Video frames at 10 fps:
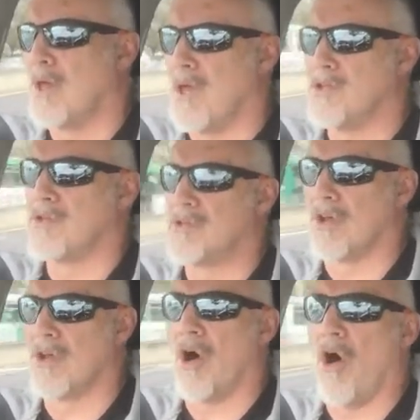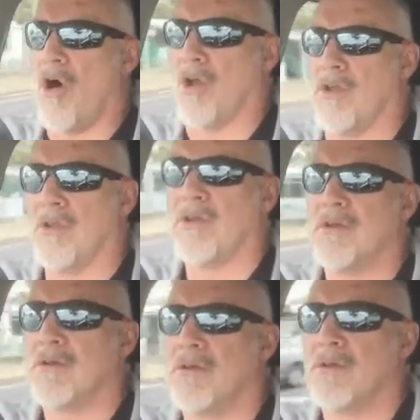and you turn on
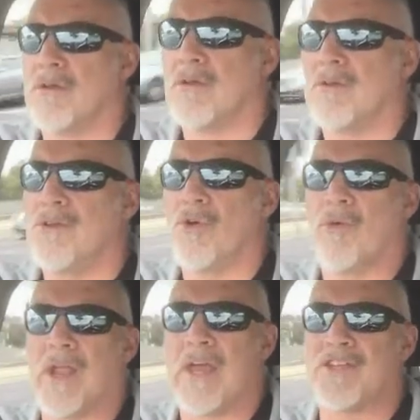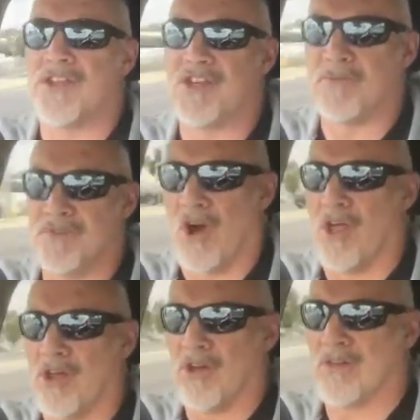your relationship
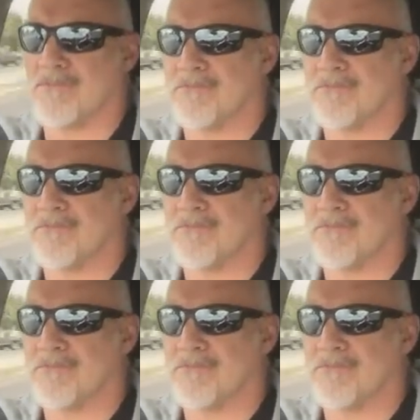dialogue.